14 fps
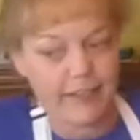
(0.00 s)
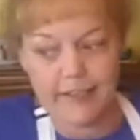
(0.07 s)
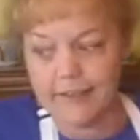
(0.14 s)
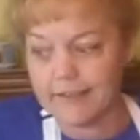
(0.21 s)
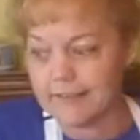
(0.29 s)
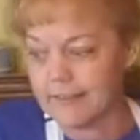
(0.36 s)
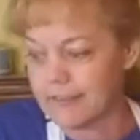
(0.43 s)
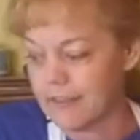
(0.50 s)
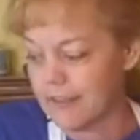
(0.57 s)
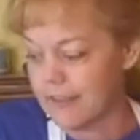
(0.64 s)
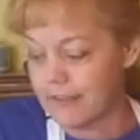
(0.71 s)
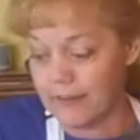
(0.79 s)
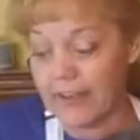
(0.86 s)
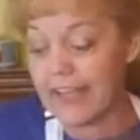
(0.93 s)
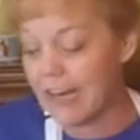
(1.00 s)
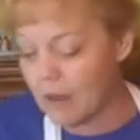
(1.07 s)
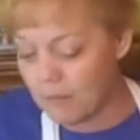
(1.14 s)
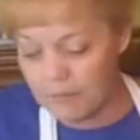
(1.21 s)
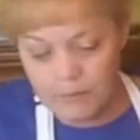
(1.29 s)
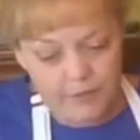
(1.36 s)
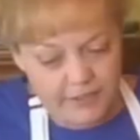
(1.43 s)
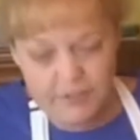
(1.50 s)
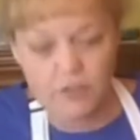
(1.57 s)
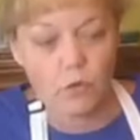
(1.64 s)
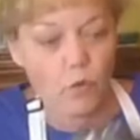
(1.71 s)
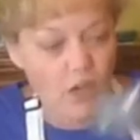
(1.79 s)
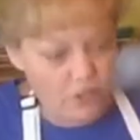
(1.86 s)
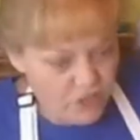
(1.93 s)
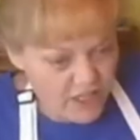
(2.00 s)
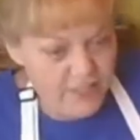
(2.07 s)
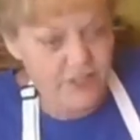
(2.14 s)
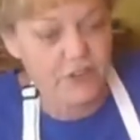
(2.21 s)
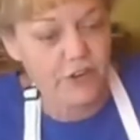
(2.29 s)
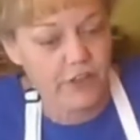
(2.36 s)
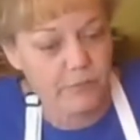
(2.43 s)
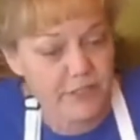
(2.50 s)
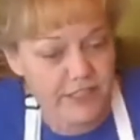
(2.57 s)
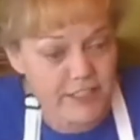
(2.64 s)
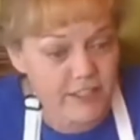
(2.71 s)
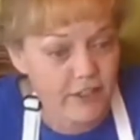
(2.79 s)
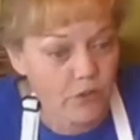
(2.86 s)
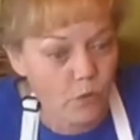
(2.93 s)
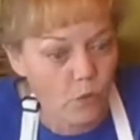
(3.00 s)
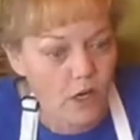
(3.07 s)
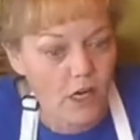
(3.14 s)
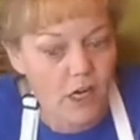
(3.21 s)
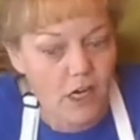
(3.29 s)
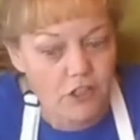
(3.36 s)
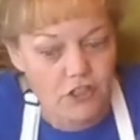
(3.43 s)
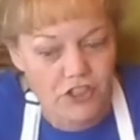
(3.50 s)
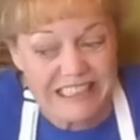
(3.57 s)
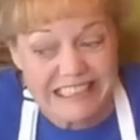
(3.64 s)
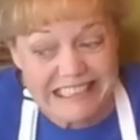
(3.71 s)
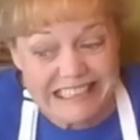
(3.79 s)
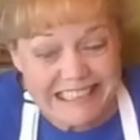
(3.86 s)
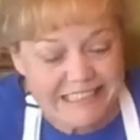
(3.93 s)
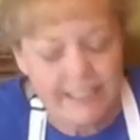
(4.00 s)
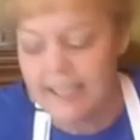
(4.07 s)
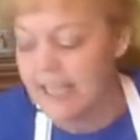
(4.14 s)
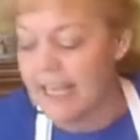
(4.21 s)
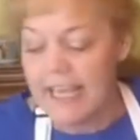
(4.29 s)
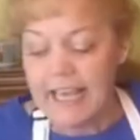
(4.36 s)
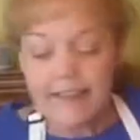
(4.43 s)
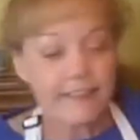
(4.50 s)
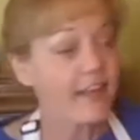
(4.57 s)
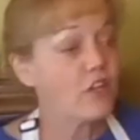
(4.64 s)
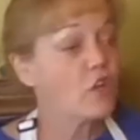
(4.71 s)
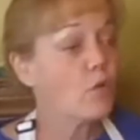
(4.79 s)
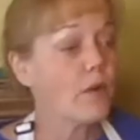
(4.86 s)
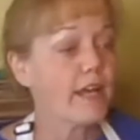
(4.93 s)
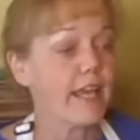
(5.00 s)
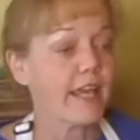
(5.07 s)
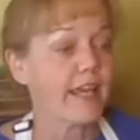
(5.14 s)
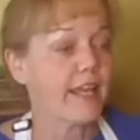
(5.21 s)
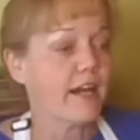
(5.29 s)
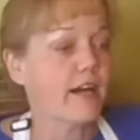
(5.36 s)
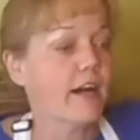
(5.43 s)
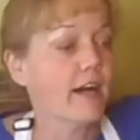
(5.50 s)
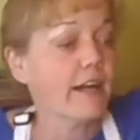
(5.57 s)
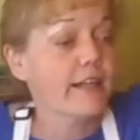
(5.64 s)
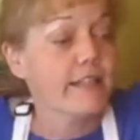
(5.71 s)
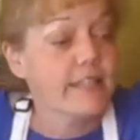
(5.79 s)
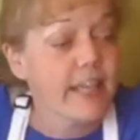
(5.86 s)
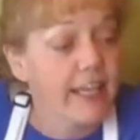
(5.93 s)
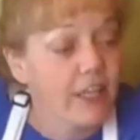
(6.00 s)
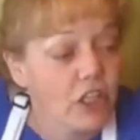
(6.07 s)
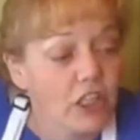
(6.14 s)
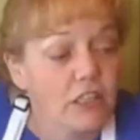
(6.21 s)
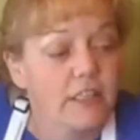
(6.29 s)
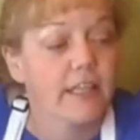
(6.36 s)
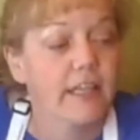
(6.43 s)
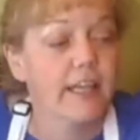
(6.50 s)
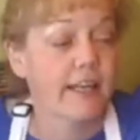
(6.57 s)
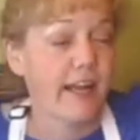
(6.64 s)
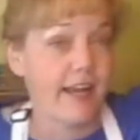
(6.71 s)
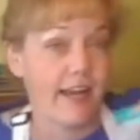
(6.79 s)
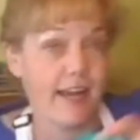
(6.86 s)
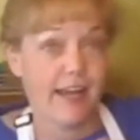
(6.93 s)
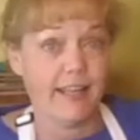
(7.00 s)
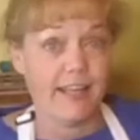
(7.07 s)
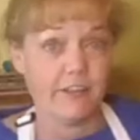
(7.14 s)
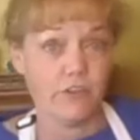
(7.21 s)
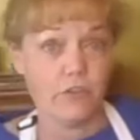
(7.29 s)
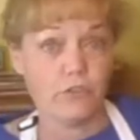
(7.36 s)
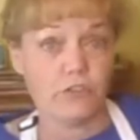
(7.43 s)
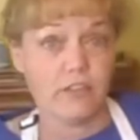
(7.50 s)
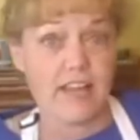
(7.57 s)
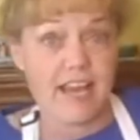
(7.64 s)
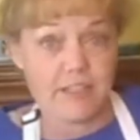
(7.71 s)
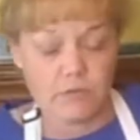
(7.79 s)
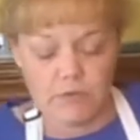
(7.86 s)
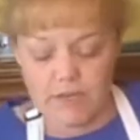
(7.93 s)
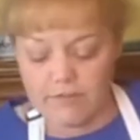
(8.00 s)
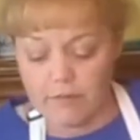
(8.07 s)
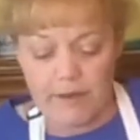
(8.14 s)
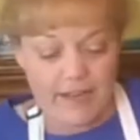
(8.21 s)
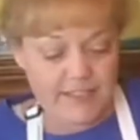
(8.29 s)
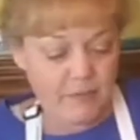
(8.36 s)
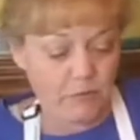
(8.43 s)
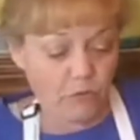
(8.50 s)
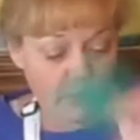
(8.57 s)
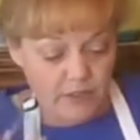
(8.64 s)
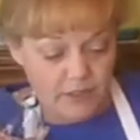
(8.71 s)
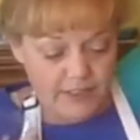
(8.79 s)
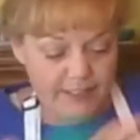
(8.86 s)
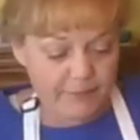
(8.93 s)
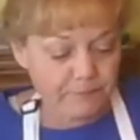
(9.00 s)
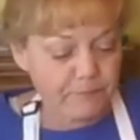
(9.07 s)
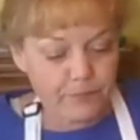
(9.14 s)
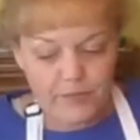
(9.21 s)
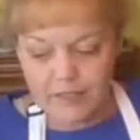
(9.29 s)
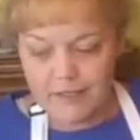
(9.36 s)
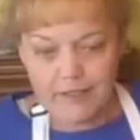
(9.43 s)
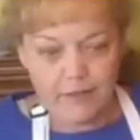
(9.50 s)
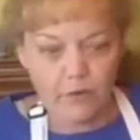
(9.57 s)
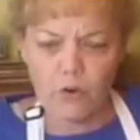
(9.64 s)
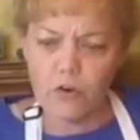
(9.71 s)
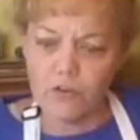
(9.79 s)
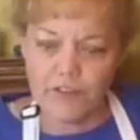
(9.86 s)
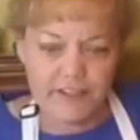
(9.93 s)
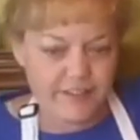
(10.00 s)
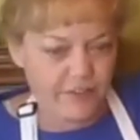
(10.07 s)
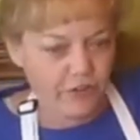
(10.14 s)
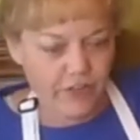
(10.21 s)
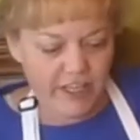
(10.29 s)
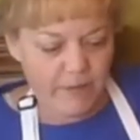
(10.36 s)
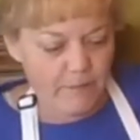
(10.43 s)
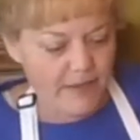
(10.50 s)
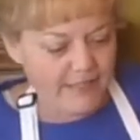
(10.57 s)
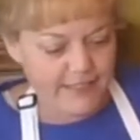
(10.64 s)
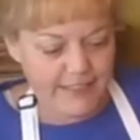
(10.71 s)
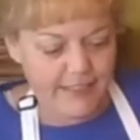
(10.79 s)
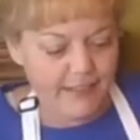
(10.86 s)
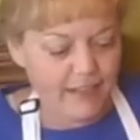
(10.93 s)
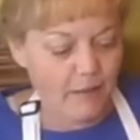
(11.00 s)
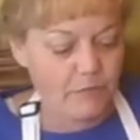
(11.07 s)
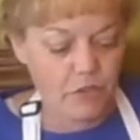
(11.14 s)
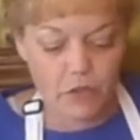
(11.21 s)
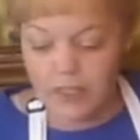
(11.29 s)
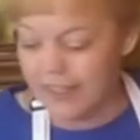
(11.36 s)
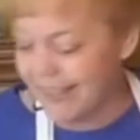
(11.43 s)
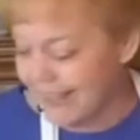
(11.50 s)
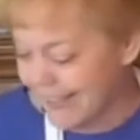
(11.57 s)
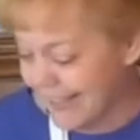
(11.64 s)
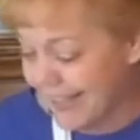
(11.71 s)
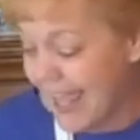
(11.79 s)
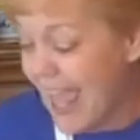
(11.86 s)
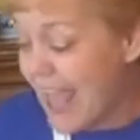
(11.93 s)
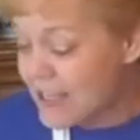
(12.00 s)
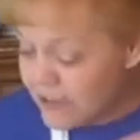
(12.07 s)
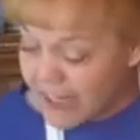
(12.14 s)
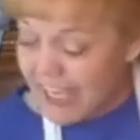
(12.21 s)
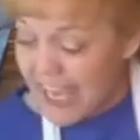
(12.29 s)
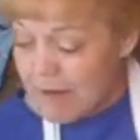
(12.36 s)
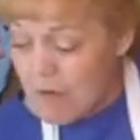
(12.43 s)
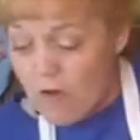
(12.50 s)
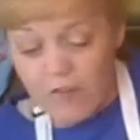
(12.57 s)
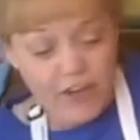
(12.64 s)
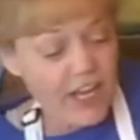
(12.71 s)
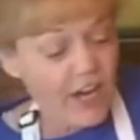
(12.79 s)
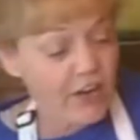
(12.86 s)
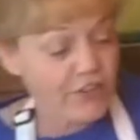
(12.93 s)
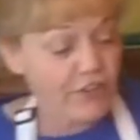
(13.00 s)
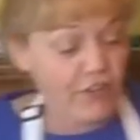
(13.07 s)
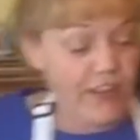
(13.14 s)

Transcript: this is gonna, again, I'm gonna put this in the wash. Tanya, you're gonna put this in the wash. Then you want to get a container, and I like to use glass whenever possible with the lid. Oh, this is gonna get messy. I'm so, so I came over here so that